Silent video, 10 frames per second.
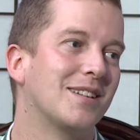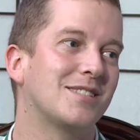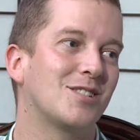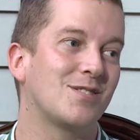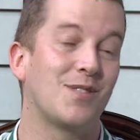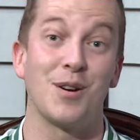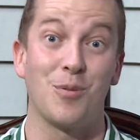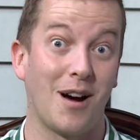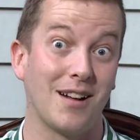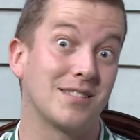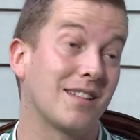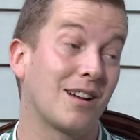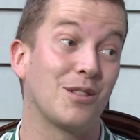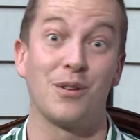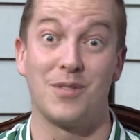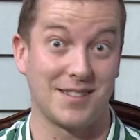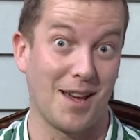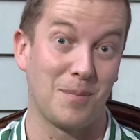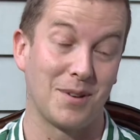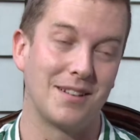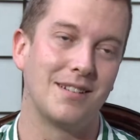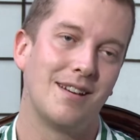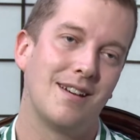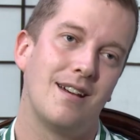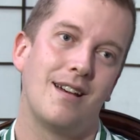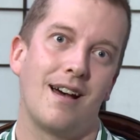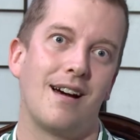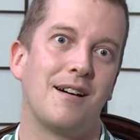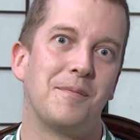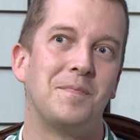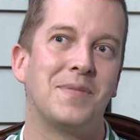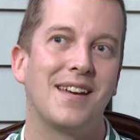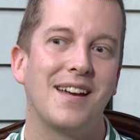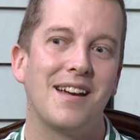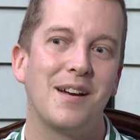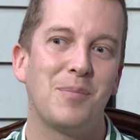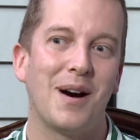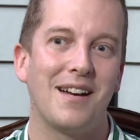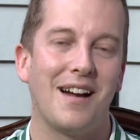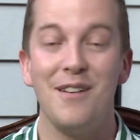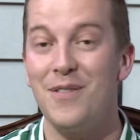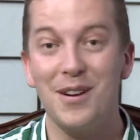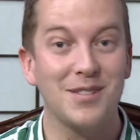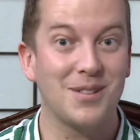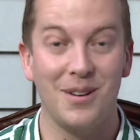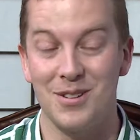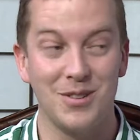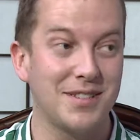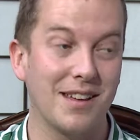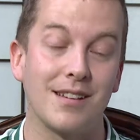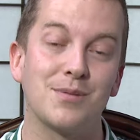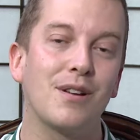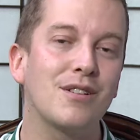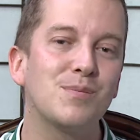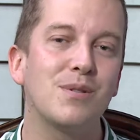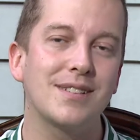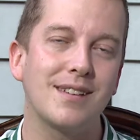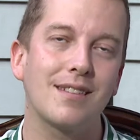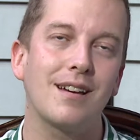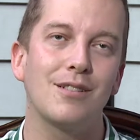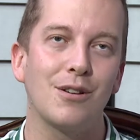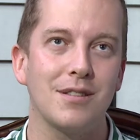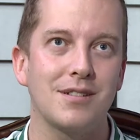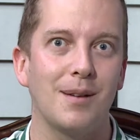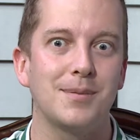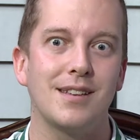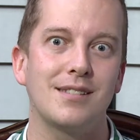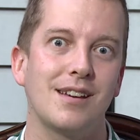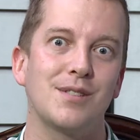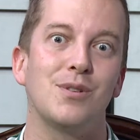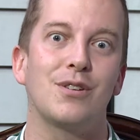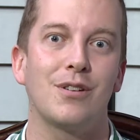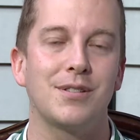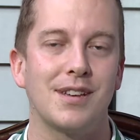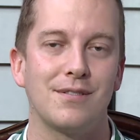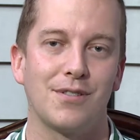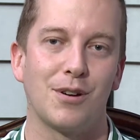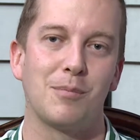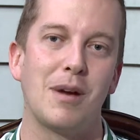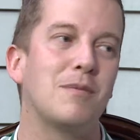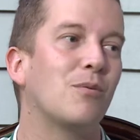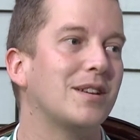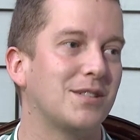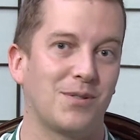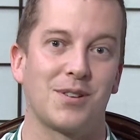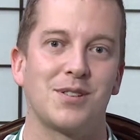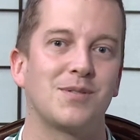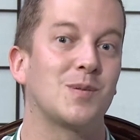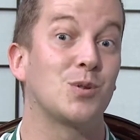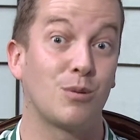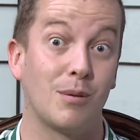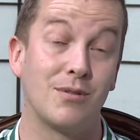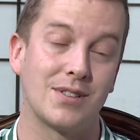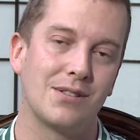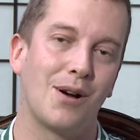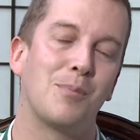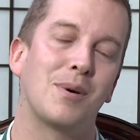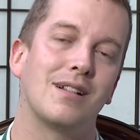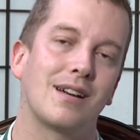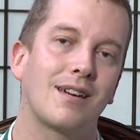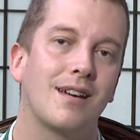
And it's just very wild, and like a lot of things happen. But I found it so interesting. It's one of those movies, like a lot of the times these days when you go see a film, and maybe we're different because obviously we talk about movies a lot, but like